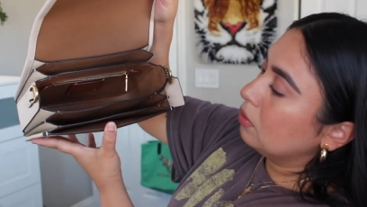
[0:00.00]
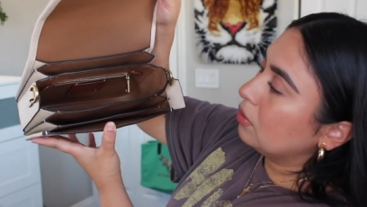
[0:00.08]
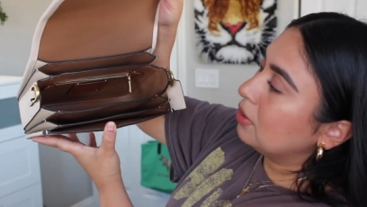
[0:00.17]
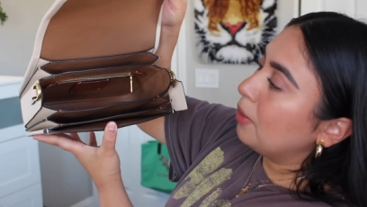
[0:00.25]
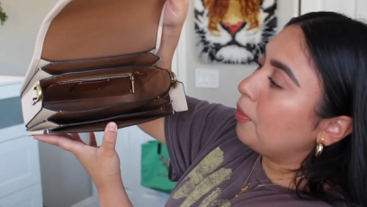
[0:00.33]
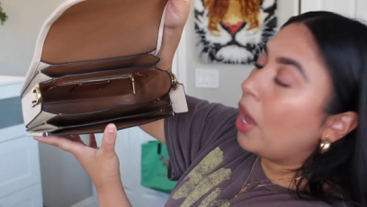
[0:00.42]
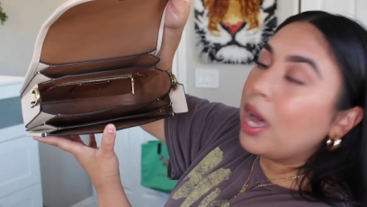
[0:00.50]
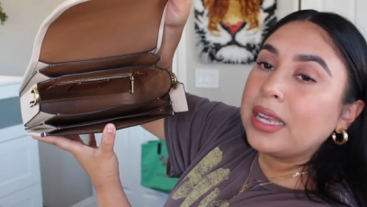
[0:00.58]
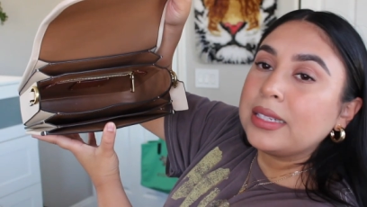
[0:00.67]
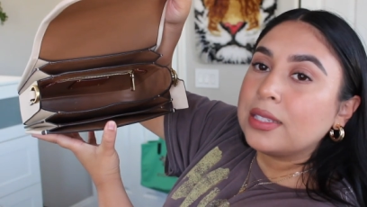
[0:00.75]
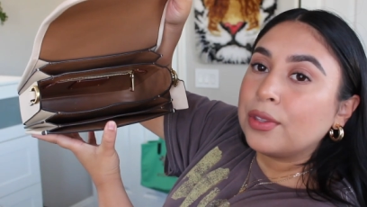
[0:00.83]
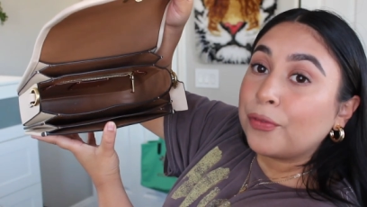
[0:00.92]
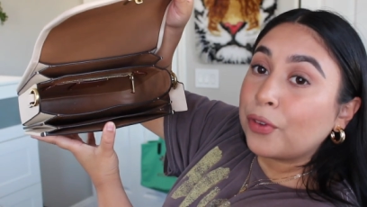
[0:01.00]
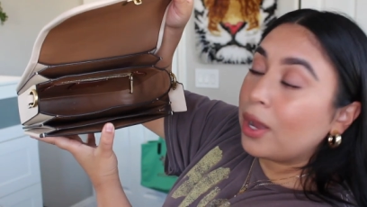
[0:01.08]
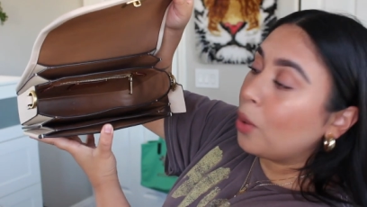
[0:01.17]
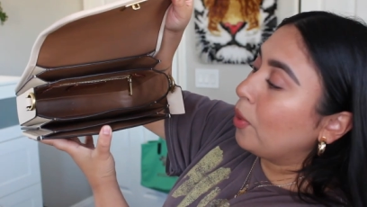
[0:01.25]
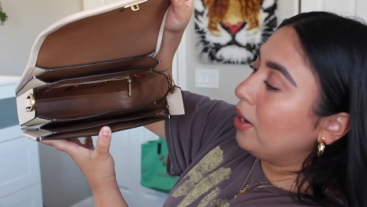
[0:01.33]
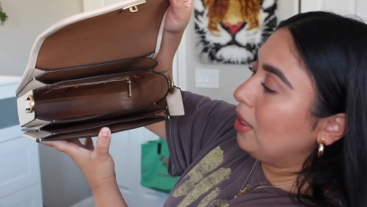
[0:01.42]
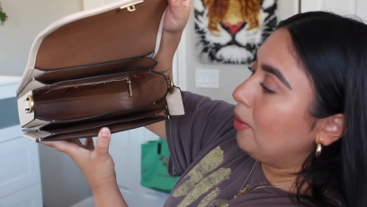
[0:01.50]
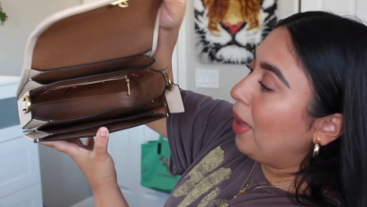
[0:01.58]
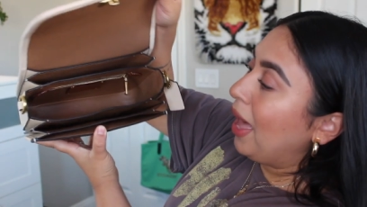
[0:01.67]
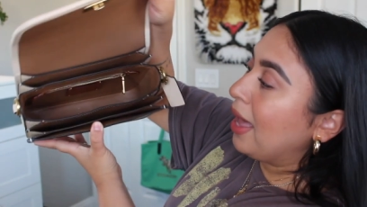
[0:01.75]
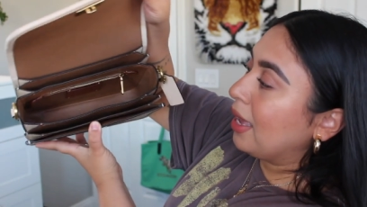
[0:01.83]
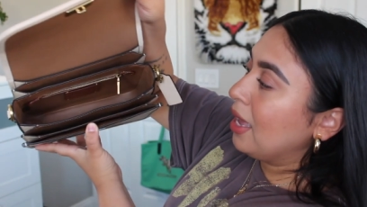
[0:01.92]
slip pockets in the front, one in the
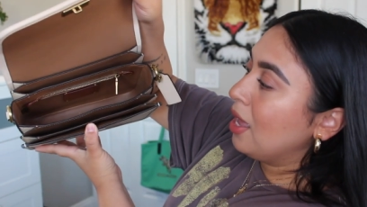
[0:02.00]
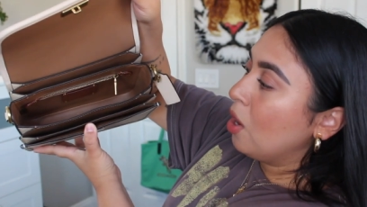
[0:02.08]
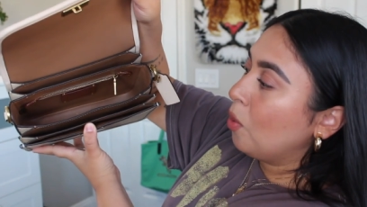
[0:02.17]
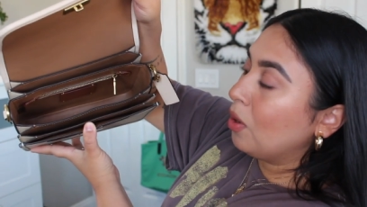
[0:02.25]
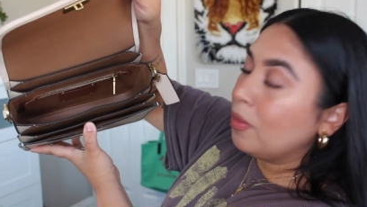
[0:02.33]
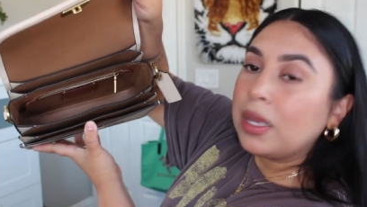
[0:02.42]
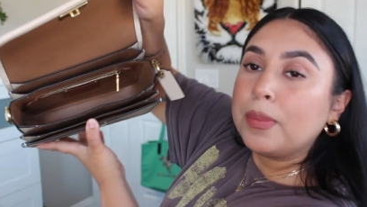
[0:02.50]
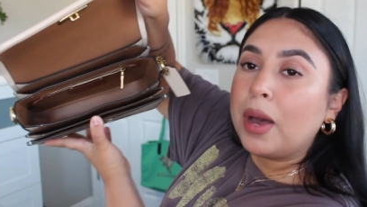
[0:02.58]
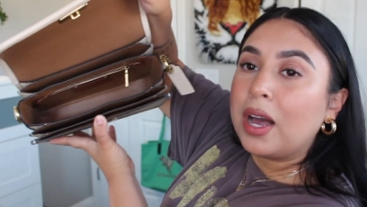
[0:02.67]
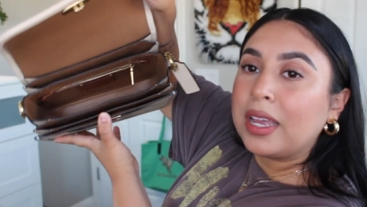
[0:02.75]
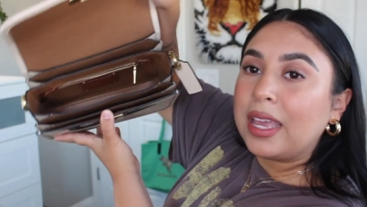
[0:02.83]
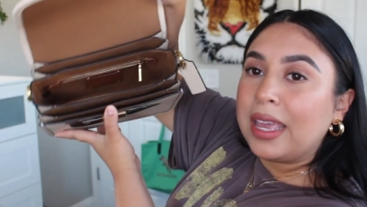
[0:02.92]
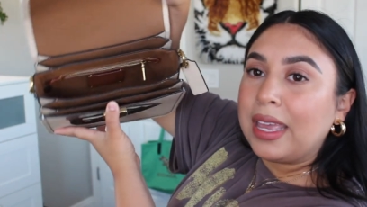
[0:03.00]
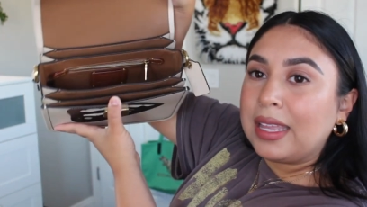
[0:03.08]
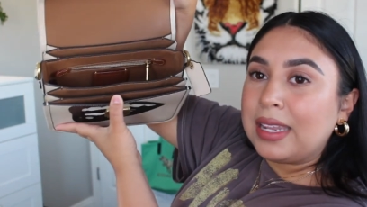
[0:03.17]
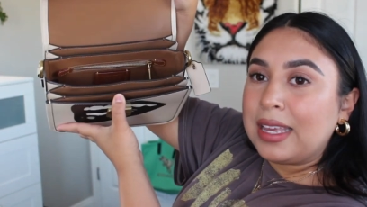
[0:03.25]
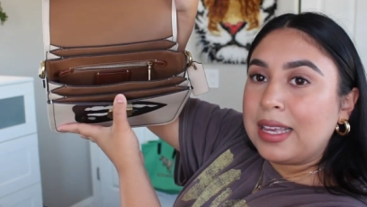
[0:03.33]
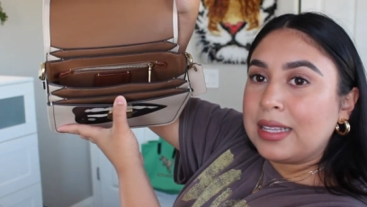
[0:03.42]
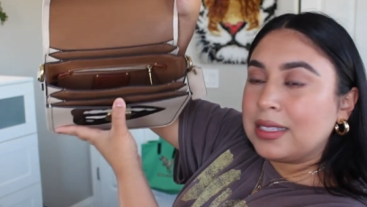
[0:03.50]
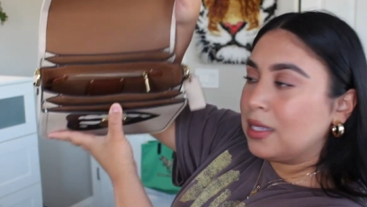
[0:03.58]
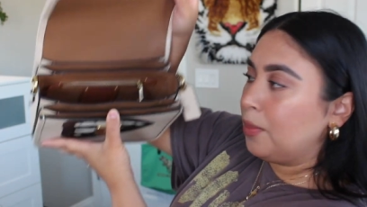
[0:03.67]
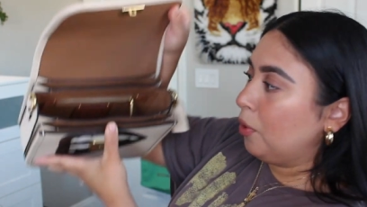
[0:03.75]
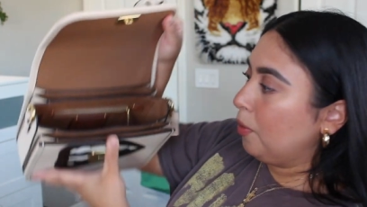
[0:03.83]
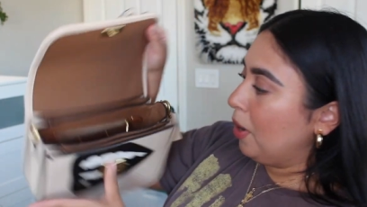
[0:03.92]
back, one big pocket, and a
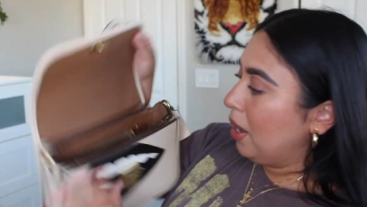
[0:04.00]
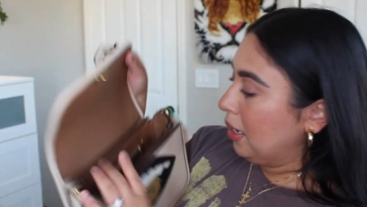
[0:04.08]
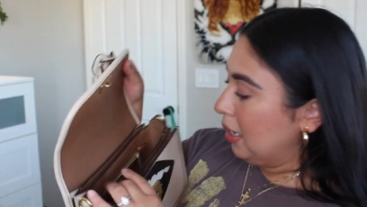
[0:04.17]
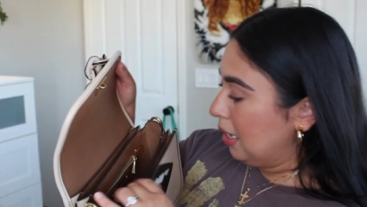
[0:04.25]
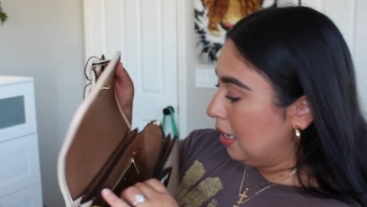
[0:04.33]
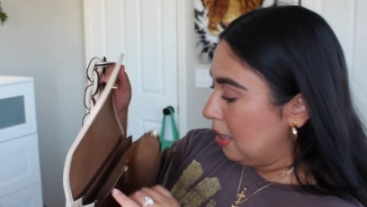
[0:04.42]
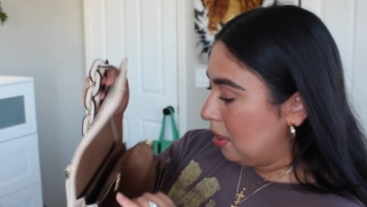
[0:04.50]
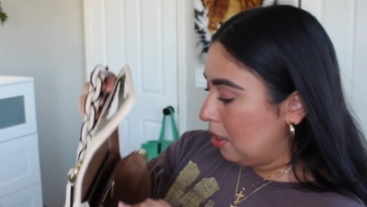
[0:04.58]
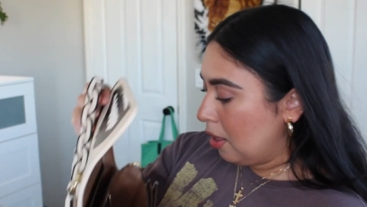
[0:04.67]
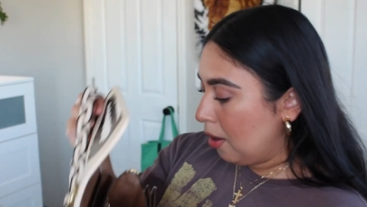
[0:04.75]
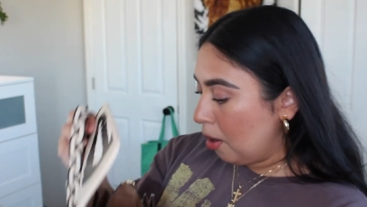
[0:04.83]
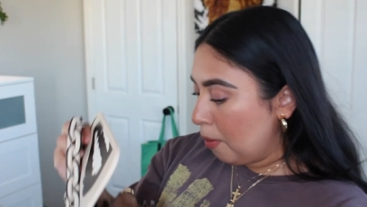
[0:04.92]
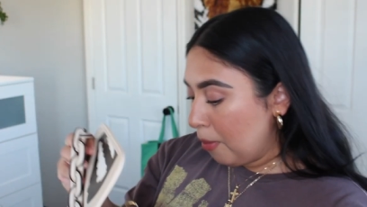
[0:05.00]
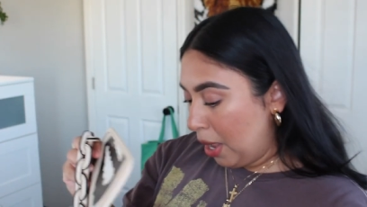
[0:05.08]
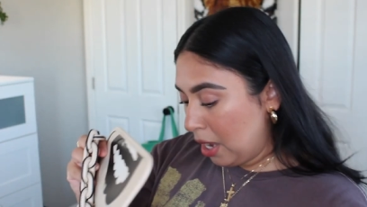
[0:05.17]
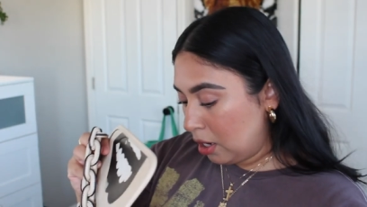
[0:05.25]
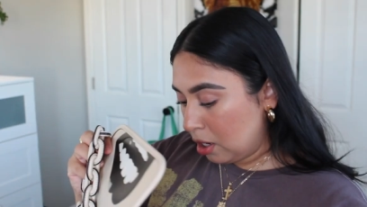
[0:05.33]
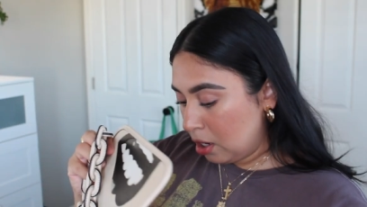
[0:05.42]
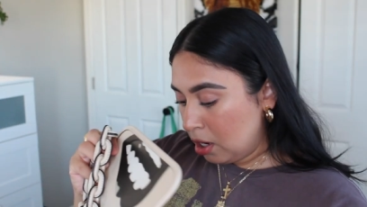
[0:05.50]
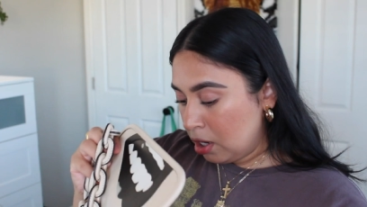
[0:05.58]
zipper pocket in the back.